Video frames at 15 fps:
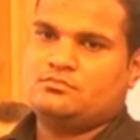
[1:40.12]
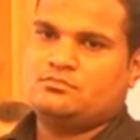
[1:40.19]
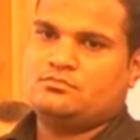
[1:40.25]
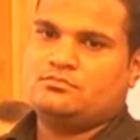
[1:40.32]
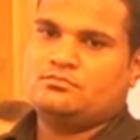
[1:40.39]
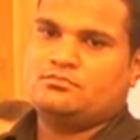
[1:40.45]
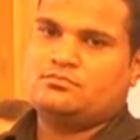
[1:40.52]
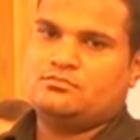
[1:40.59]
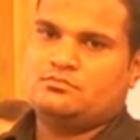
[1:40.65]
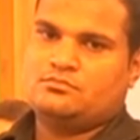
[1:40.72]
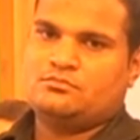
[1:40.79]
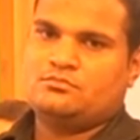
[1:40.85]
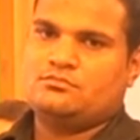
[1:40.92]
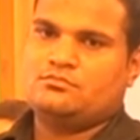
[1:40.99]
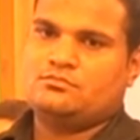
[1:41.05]

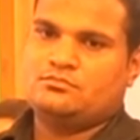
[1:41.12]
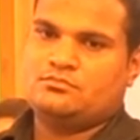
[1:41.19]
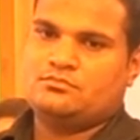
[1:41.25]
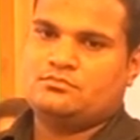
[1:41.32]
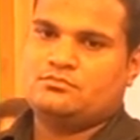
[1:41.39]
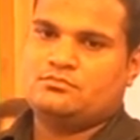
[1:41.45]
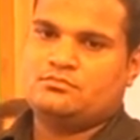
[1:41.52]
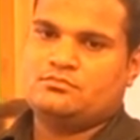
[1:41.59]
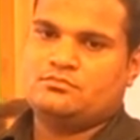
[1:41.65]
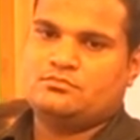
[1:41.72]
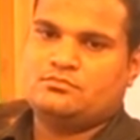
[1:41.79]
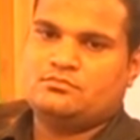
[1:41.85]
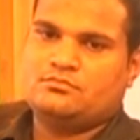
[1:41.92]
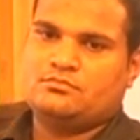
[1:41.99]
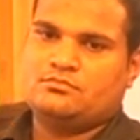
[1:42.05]

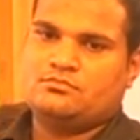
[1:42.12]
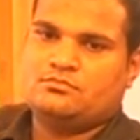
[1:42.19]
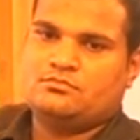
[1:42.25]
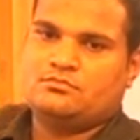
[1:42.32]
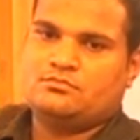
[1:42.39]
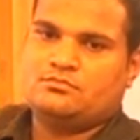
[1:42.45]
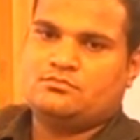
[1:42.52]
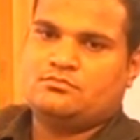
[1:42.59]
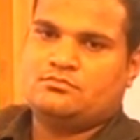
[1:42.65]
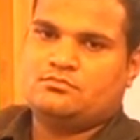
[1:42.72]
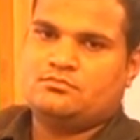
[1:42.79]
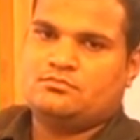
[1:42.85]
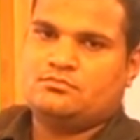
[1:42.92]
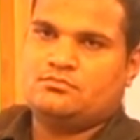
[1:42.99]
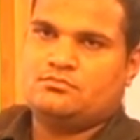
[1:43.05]

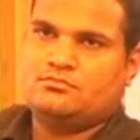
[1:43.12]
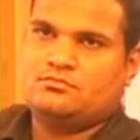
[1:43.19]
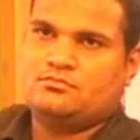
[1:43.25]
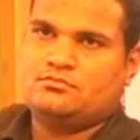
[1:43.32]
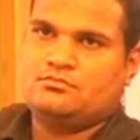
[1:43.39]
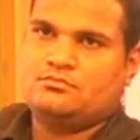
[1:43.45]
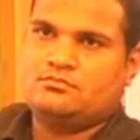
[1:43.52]
(not speaking)